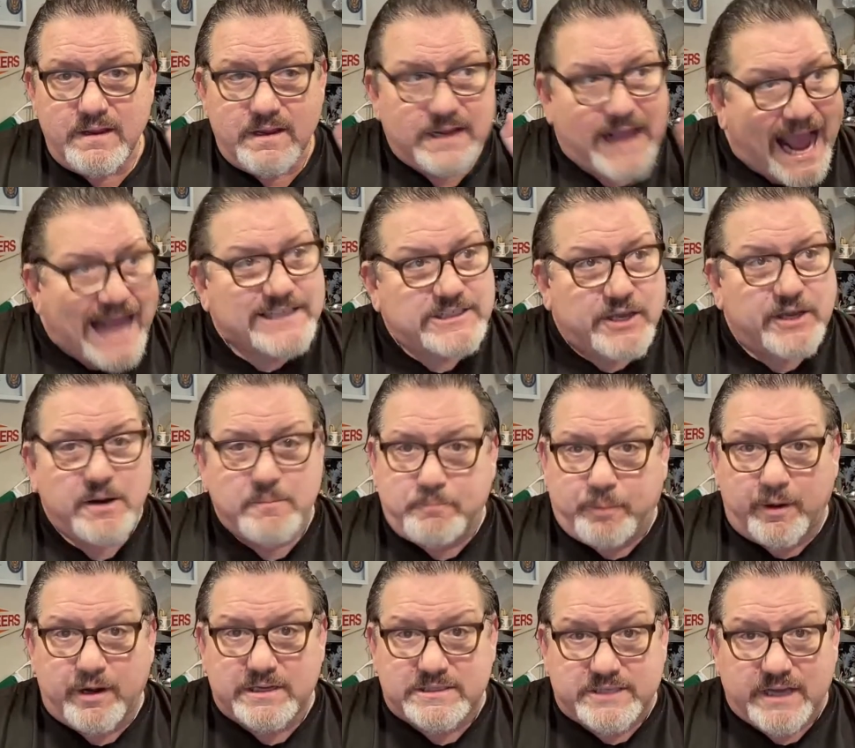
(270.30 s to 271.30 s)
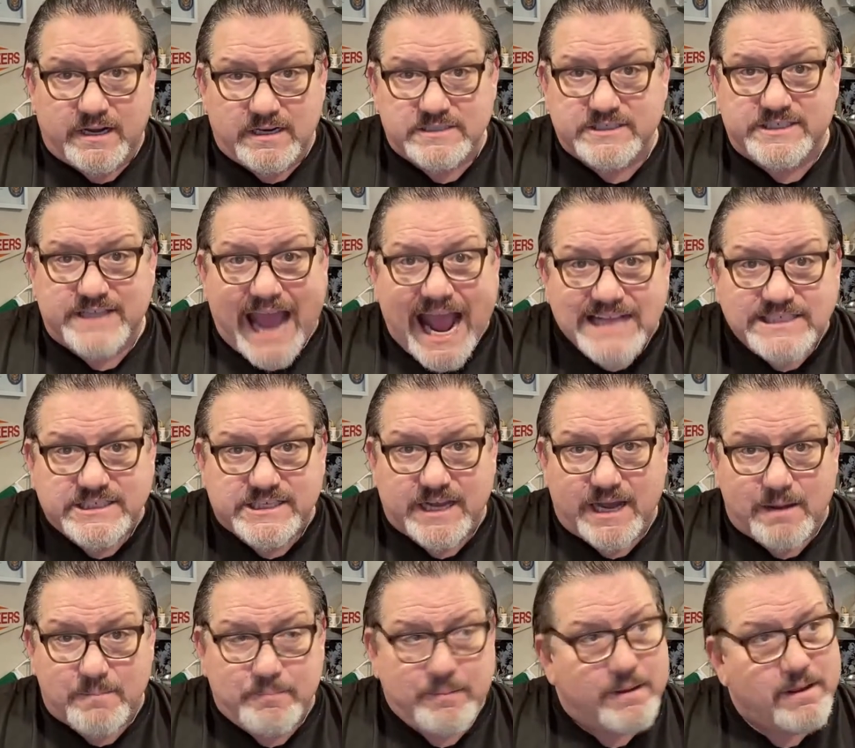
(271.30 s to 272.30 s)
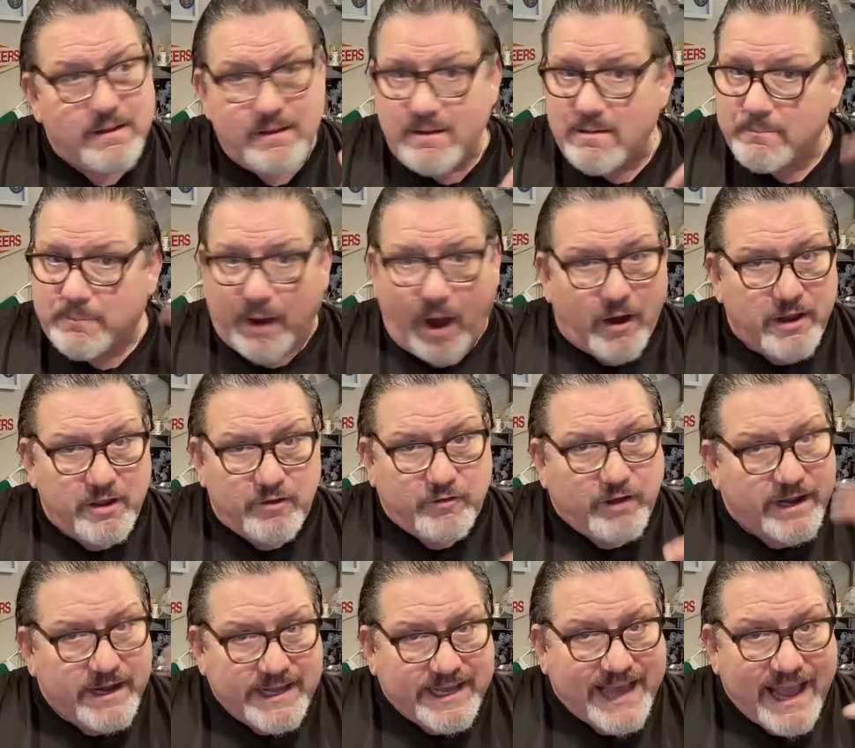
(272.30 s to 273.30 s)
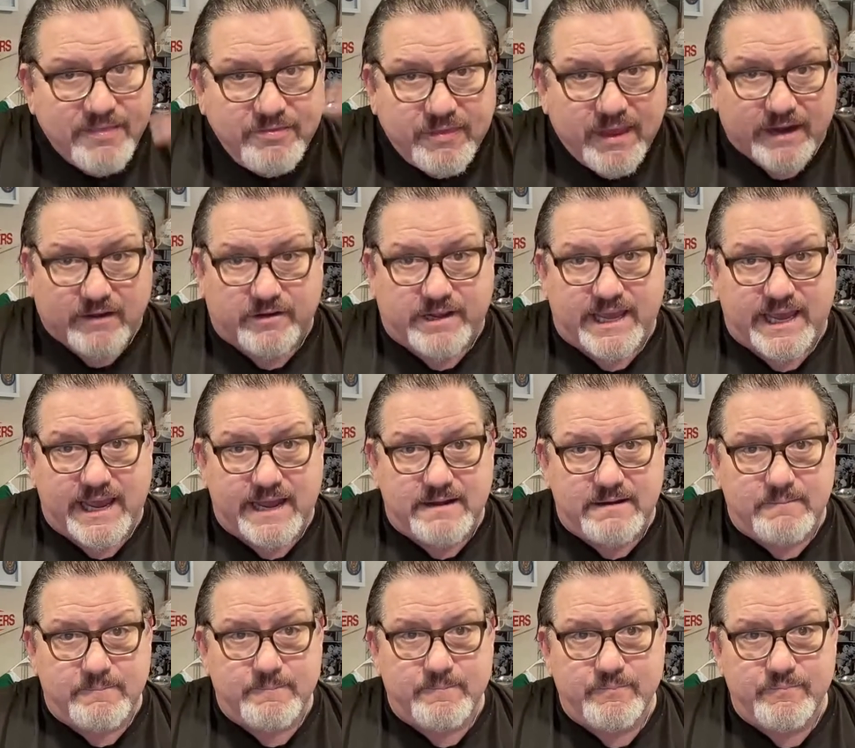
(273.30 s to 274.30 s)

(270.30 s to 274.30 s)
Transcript: Guy's going to put a ton of stats up, but are you going to get there, kid?